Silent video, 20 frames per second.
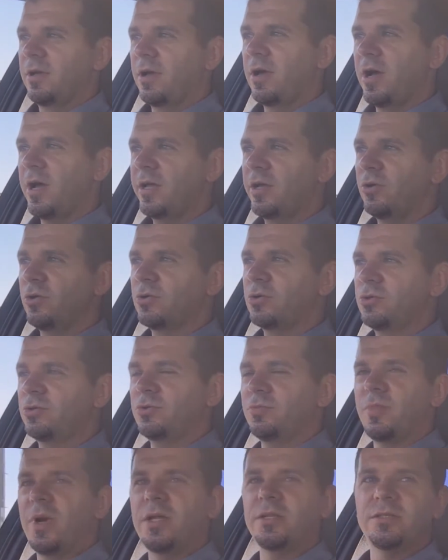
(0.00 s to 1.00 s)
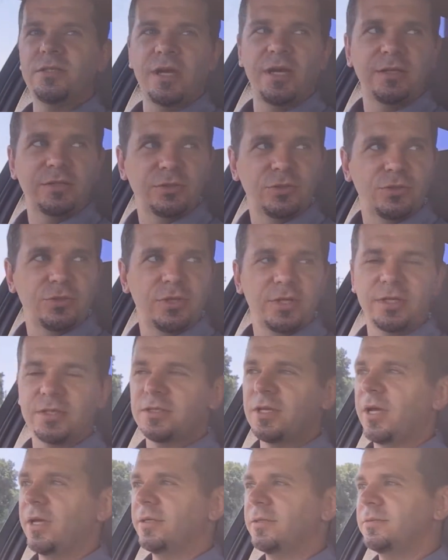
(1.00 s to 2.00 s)
high oku mantan
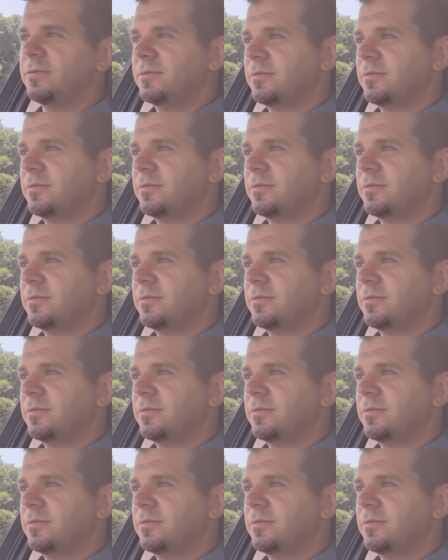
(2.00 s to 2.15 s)
kudasai.